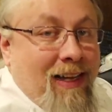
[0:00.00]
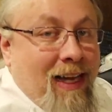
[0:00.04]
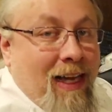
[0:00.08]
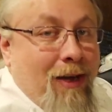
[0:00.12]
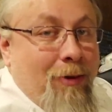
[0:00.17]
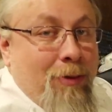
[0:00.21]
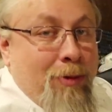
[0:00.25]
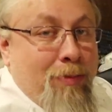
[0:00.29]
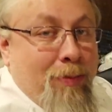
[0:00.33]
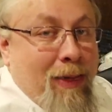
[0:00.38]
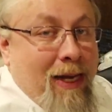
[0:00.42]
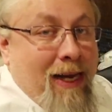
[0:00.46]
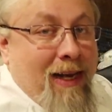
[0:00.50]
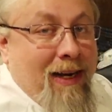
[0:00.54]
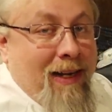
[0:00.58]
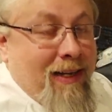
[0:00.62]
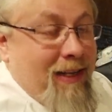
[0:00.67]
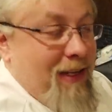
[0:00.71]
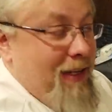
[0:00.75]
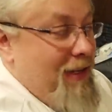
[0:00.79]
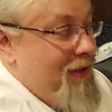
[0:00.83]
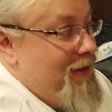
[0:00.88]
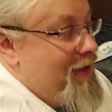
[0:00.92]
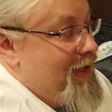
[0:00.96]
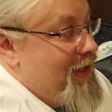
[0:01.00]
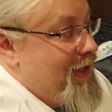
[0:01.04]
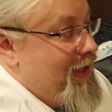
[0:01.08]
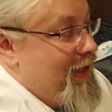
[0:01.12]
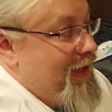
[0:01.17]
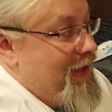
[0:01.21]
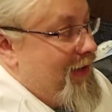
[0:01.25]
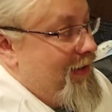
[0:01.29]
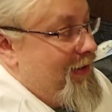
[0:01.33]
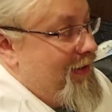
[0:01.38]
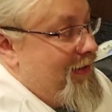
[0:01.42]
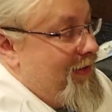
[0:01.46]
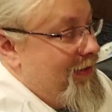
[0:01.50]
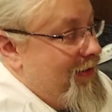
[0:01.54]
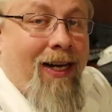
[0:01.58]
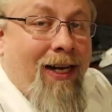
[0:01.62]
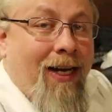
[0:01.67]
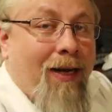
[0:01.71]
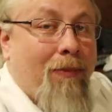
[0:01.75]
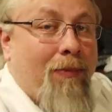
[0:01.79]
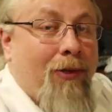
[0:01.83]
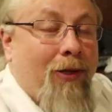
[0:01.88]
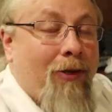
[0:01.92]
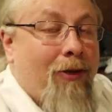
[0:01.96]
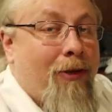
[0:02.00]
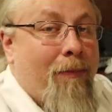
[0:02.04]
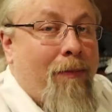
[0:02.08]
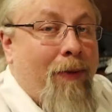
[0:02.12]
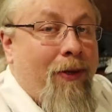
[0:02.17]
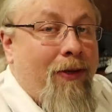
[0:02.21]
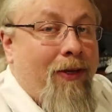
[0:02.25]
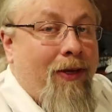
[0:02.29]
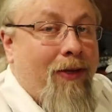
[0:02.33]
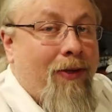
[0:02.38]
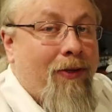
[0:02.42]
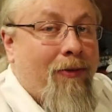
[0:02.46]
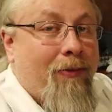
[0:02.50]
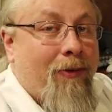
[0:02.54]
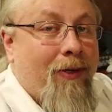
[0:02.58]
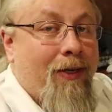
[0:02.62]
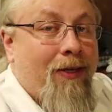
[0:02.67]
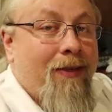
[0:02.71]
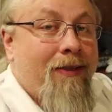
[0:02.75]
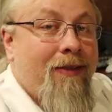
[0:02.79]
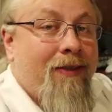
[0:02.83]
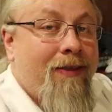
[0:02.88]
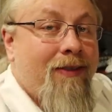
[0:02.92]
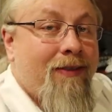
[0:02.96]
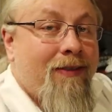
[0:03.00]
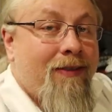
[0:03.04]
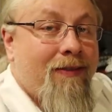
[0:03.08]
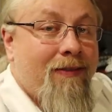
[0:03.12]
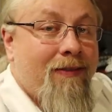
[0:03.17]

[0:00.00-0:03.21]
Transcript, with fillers: I was panicking thinking, I blew up another one.